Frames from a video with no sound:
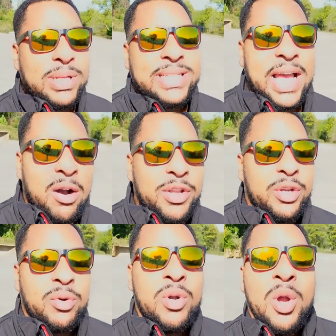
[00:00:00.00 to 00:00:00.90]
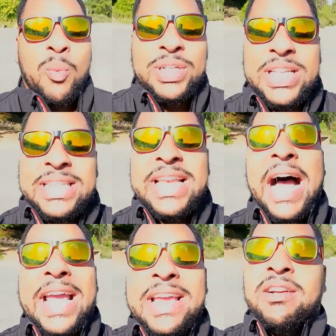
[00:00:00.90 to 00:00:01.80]
would tell you when she's
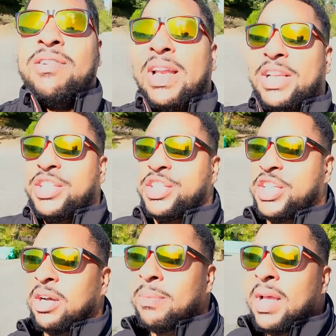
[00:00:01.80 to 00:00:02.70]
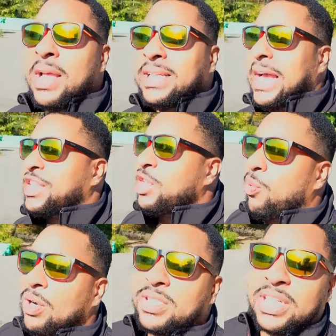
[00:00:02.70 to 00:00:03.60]
not in a relationship that she
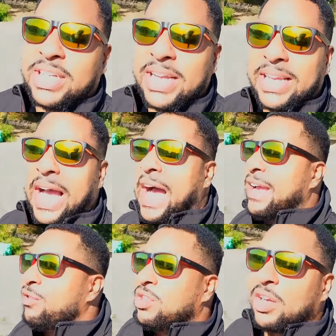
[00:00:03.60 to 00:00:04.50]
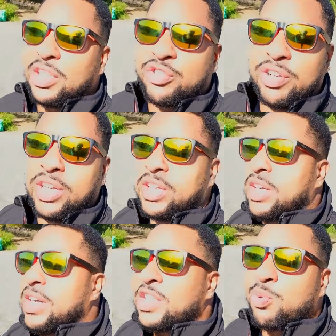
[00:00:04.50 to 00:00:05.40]
wants a good guy who's going to treat her
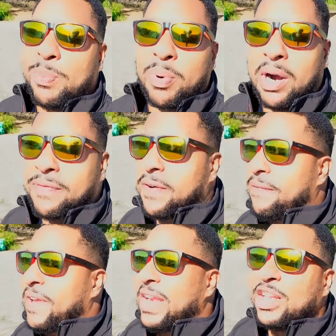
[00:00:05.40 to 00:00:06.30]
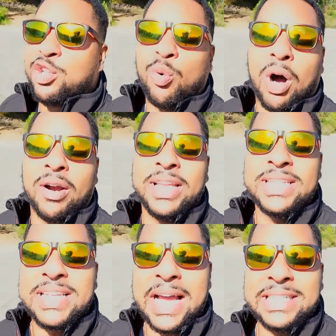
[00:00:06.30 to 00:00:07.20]
good, sweep her off her feet, and do all
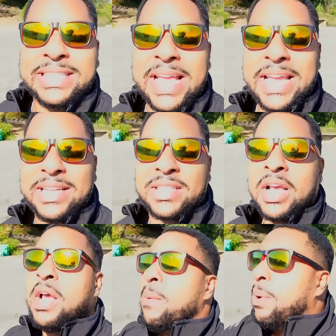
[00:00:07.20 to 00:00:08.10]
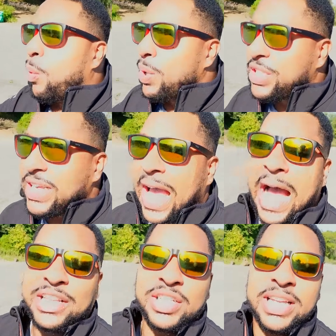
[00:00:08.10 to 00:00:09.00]
these nice things. But when she
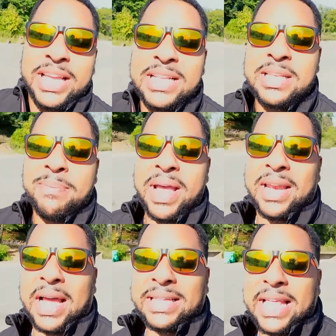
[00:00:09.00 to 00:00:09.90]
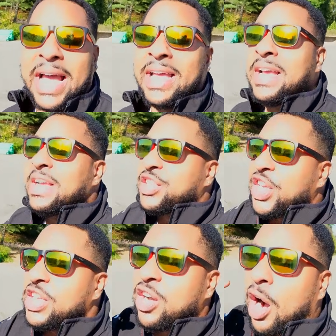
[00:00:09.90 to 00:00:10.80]
actually gets a man like that,
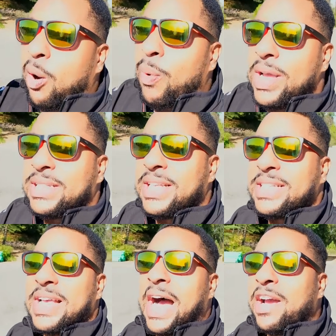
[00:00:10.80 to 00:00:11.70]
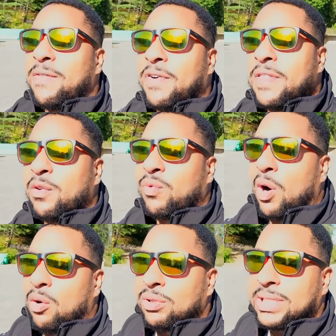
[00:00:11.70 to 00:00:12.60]
she's always desired for the
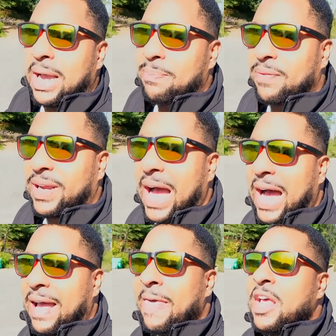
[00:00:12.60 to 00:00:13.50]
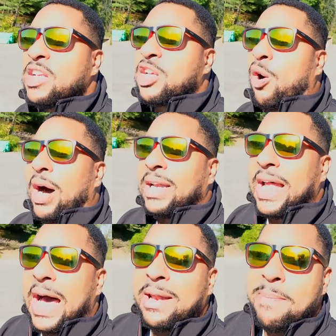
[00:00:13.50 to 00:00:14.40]
wrong type of guy. So a
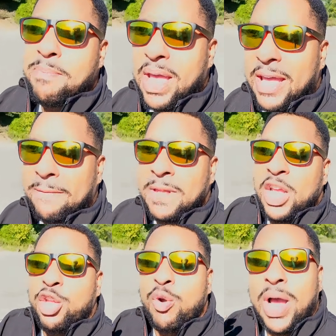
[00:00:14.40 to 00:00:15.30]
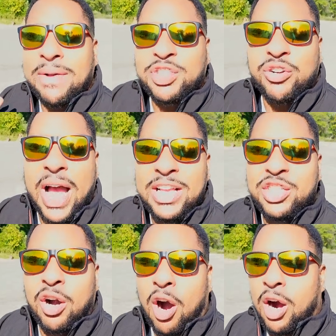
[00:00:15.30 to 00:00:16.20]
lot of men, you have
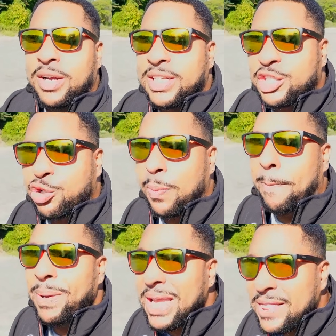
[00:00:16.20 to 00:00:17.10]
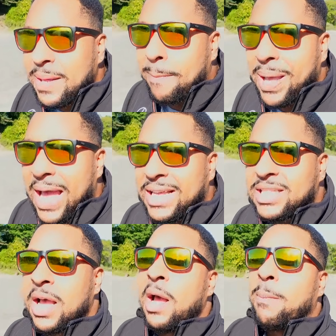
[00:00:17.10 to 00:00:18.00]
tried your hardest to be the
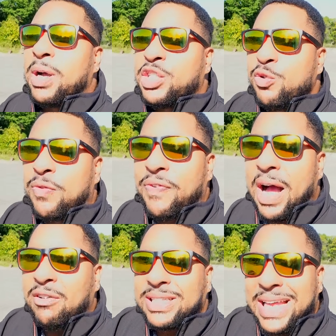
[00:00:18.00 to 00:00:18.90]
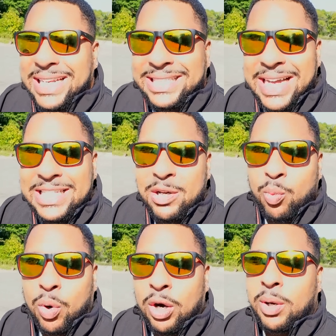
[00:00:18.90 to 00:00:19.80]
best, but you found that it
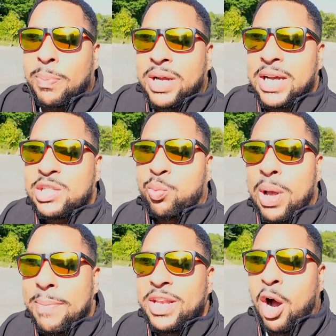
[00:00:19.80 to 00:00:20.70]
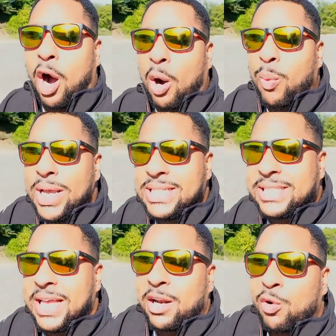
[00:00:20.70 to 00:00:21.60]
doesn't work because women always
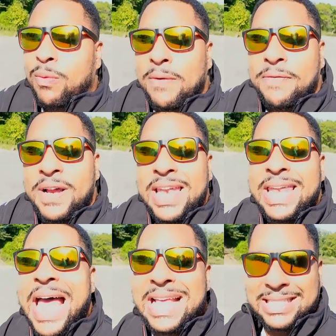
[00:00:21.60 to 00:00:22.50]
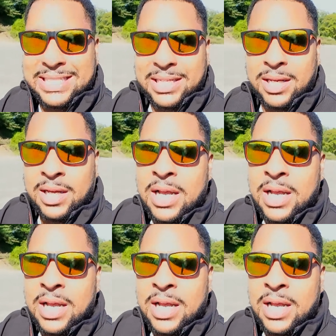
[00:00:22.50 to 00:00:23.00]
settle for less.